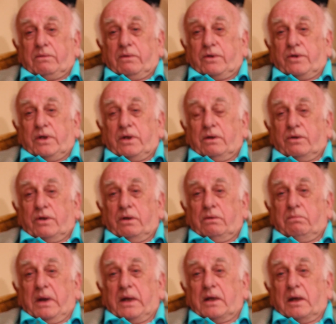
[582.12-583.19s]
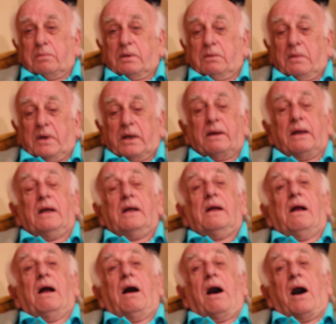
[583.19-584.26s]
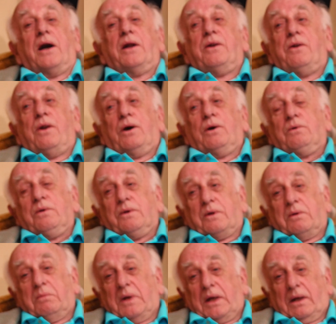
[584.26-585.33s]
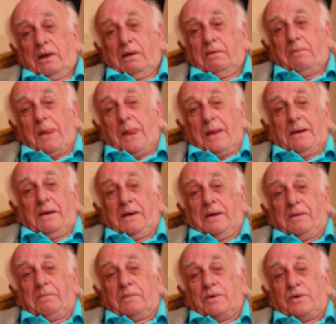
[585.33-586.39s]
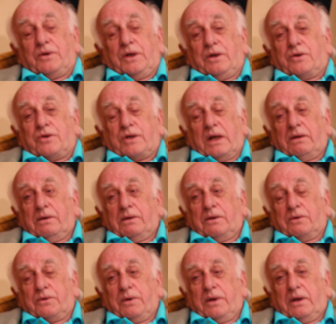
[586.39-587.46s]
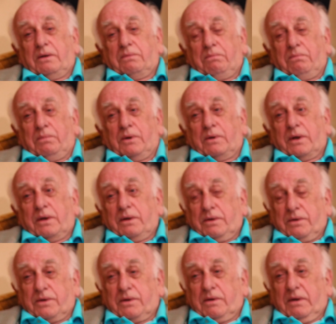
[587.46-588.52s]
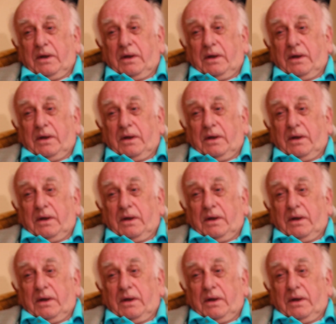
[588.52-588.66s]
She'd made up her mind. Unknown to me, she'd sent the 3 boys.